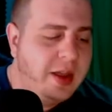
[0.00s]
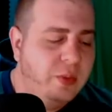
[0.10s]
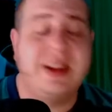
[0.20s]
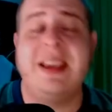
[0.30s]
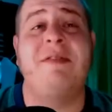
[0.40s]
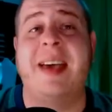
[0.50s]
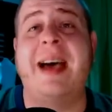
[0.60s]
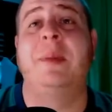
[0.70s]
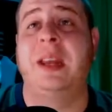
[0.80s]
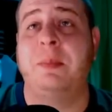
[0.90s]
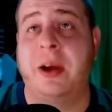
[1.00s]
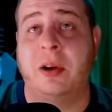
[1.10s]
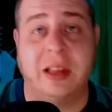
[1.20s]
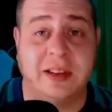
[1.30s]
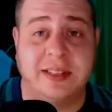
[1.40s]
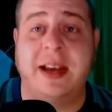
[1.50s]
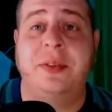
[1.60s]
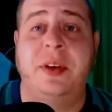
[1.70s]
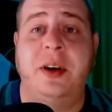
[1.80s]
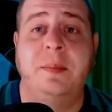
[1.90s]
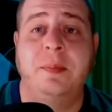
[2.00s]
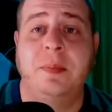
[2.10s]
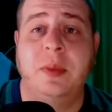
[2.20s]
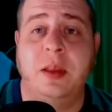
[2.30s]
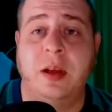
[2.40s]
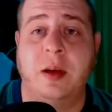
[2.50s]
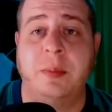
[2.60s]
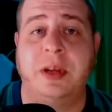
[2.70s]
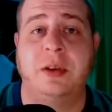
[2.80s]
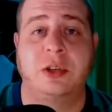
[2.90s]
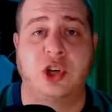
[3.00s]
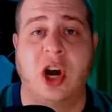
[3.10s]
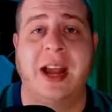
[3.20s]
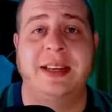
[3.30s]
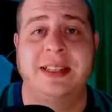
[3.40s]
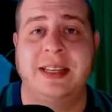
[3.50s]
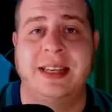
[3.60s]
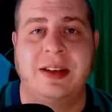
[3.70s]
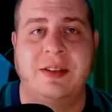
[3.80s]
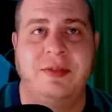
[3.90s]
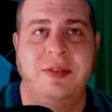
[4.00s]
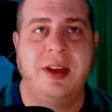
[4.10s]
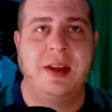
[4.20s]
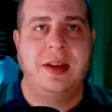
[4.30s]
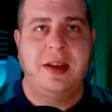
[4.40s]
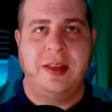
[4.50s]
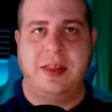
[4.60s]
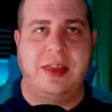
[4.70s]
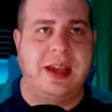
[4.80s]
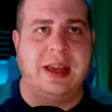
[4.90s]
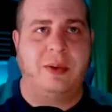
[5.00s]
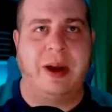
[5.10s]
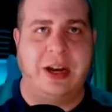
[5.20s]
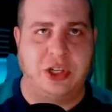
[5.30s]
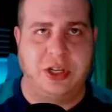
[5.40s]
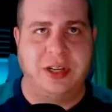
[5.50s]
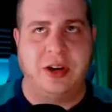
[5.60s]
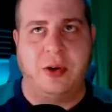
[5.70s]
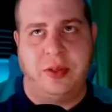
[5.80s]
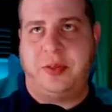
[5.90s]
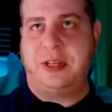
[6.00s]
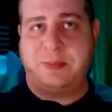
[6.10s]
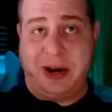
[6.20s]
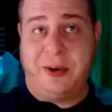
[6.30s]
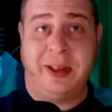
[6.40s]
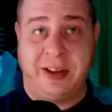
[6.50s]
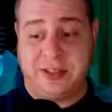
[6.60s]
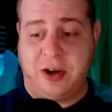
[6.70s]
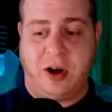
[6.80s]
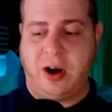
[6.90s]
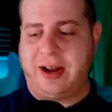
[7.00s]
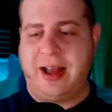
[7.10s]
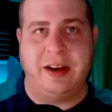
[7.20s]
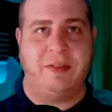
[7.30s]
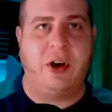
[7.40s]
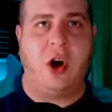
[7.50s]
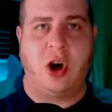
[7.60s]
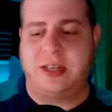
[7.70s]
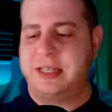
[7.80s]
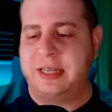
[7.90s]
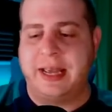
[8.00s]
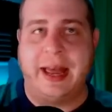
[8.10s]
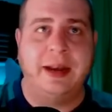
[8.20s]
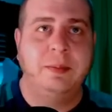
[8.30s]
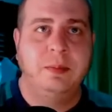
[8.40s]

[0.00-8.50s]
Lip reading: when you have that many parallels out there, but you're trying to give the iteration, you know, that these parallels are kind of hard to get,